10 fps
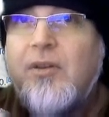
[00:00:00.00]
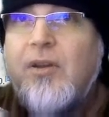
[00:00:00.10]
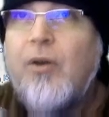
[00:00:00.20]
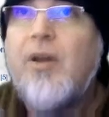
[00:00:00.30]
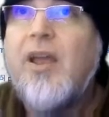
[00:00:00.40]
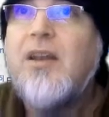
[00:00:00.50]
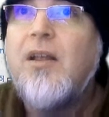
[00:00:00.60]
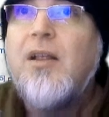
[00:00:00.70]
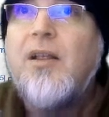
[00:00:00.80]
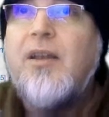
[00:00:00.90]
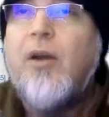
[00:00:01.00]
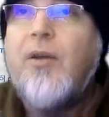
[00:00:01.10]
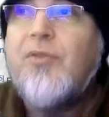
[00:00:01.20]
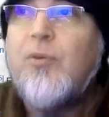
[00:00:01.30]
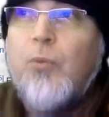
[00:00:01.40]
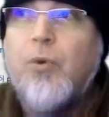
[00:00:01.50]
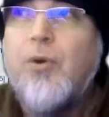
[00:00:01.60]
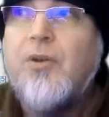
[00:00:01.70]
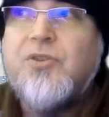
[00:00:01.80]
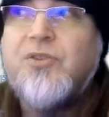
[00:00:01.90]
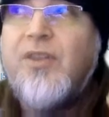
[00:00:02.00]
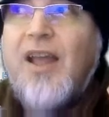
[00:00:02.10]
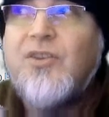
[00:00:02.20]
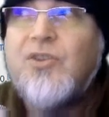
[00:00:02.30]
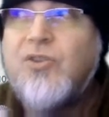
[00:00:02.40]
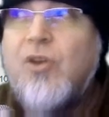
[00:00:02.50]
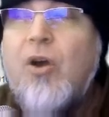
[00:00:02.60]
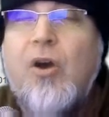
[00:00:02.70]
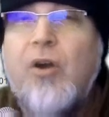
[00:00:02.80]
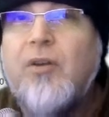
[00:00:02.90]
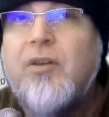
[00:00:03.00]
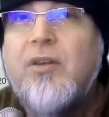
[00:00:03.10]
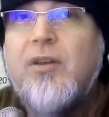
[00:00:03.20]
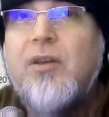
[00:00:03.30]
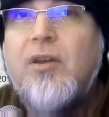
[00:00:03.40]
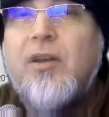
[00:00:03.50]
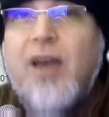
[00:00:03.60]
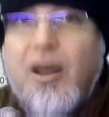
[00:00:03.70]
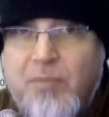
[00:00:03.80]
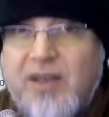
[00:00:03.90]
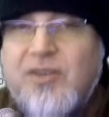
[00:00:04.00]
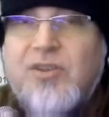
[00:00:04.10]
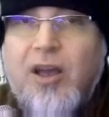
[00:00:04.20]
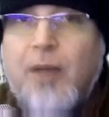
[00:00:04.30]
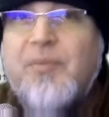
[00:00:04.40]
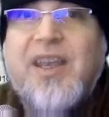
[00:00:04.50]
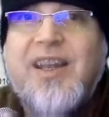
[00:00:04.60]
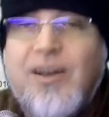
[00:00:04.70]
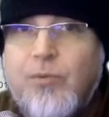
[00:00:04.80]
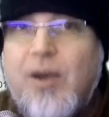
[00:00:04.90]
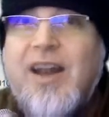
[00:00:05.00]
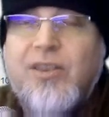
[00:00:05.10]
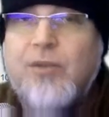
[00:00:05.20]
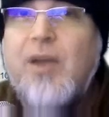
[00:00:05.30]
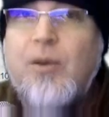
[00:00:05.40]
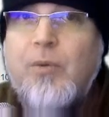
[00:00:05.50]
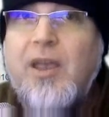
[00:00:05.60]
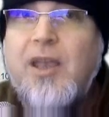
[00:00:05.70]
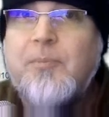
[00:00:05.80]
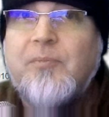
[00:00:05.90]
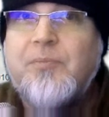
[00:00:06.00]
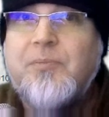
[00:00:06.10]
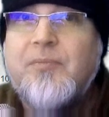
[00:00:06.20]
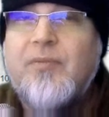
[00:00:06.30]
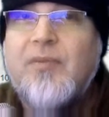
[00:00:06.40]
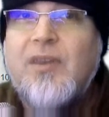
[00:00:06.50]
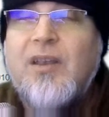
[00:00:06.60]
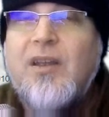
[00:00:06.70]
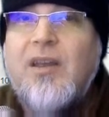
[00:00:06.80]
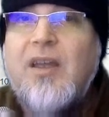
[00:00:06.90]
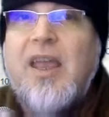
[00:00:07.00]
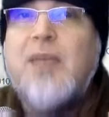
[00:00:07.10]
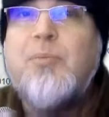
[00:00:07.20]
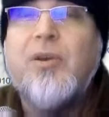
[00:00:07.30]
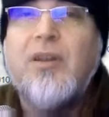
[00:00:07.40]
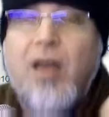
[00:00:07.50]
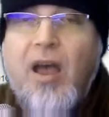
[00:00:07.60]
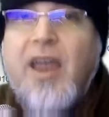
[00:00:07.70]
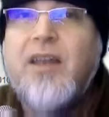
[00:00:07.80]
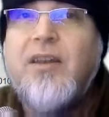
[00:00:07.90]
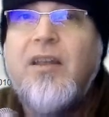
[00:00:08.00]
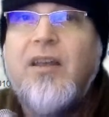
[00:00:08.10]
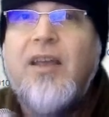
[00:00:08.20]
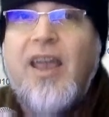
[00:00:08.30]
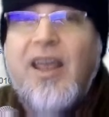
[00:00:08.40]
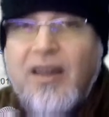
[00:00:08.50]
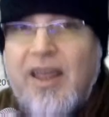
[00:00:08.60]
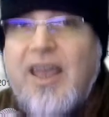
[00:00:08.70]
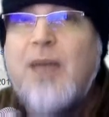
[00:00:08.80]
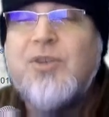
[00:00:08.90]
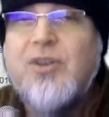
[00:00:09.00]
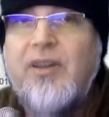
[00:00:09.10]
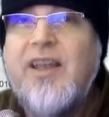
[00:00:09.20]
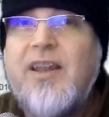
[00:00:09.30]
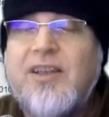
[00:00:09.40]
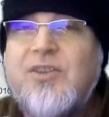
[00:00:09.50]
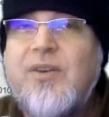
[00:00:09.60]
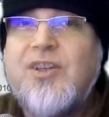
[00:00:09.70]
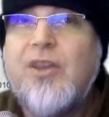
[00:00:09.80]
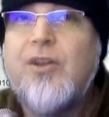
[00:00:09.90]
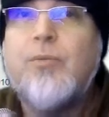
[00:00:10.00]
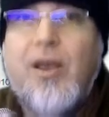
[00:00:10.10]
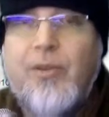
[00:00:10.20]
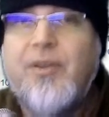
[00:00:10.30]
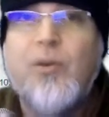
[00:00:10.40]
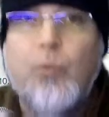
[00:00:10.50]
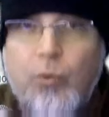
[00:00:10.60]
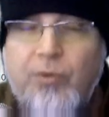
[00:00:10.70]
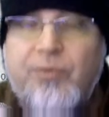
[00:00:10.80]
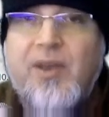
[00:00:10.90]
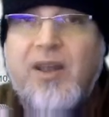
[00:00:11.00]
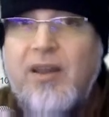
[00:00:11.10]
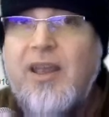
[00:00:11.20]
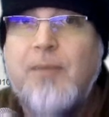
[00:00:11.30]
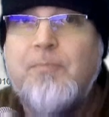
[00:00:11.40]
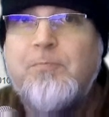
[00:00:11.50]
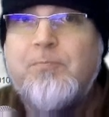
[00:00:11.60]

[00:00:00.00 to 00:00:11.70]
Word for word: all right? Now, if the words to that song got mixed up, he didn't write it the right way. He put lion and lamb shall lay next to each other rather than wolf and lamb.